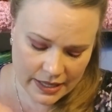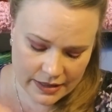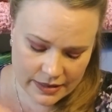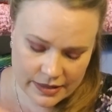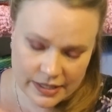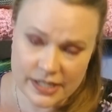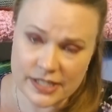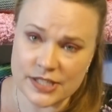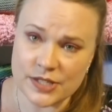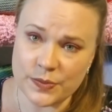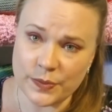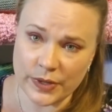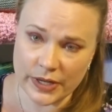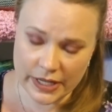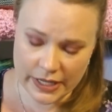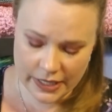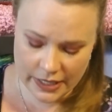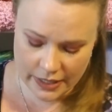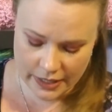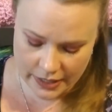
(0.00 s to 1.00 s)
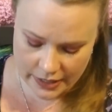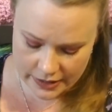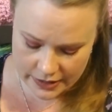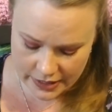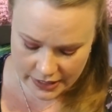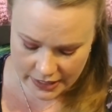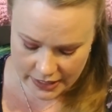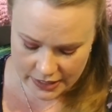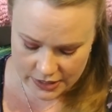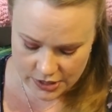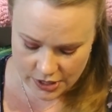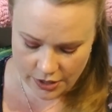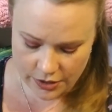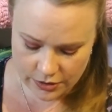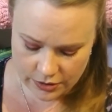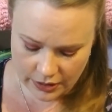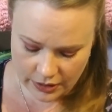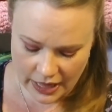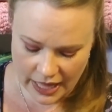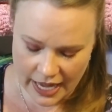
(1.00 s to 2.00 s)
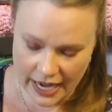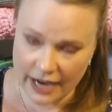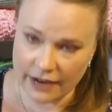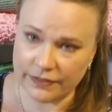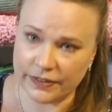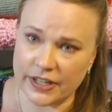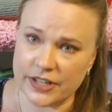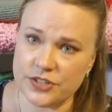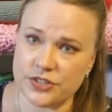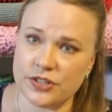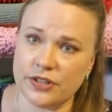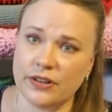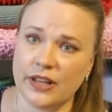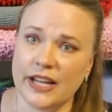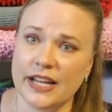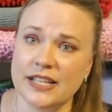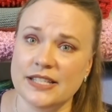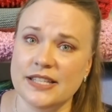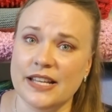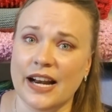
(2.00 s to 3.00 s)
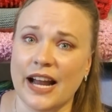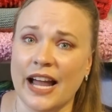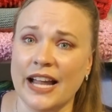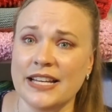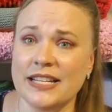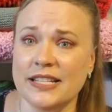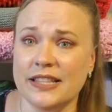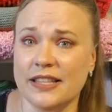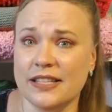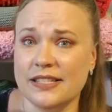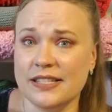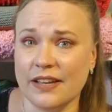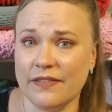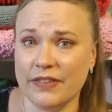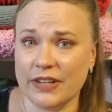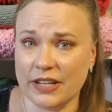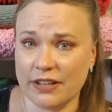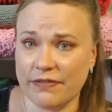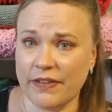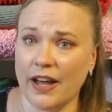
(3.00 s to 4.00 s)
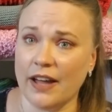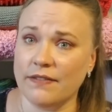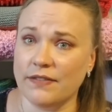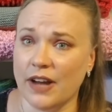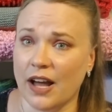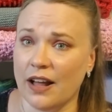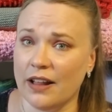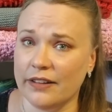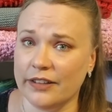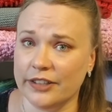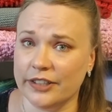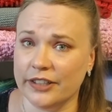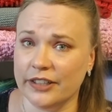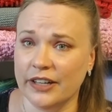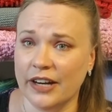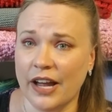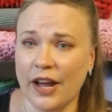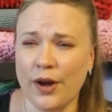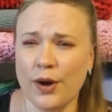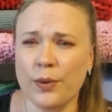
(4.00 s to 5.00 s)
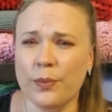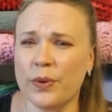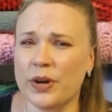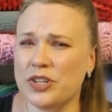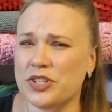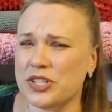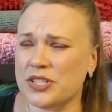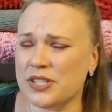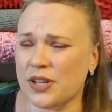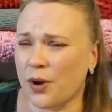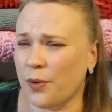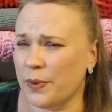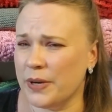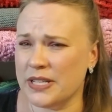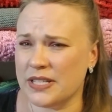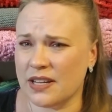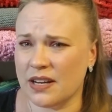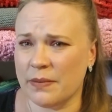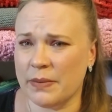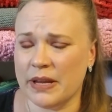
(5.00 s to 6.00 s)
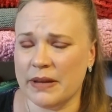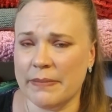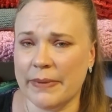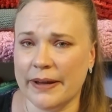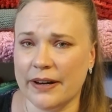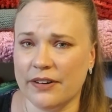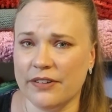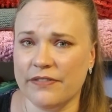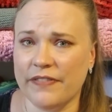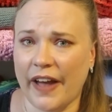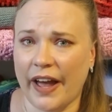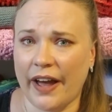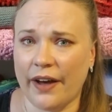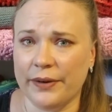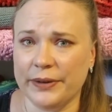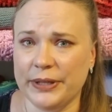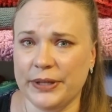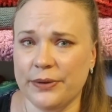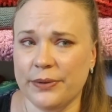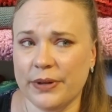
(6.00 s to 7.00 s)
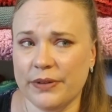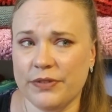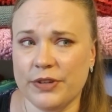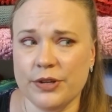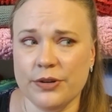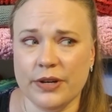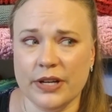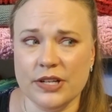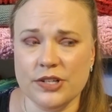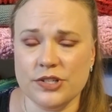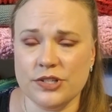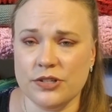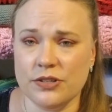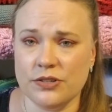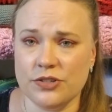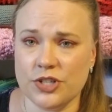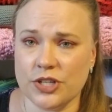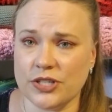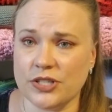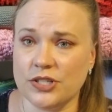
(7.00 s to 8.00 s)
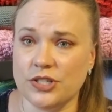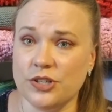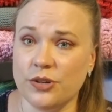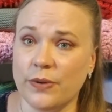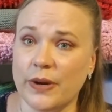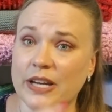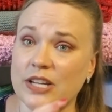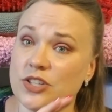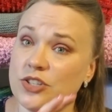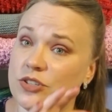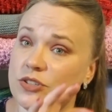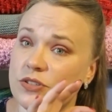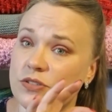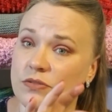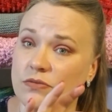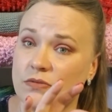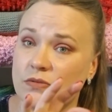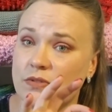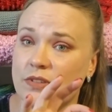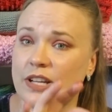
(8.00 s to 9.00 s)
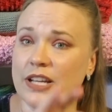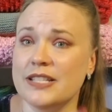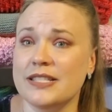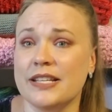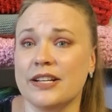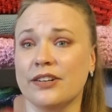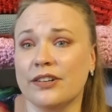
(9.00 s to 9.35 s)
This one, the total average, so like I said, I did the $75, which is always going to be a better value if you can just do a, because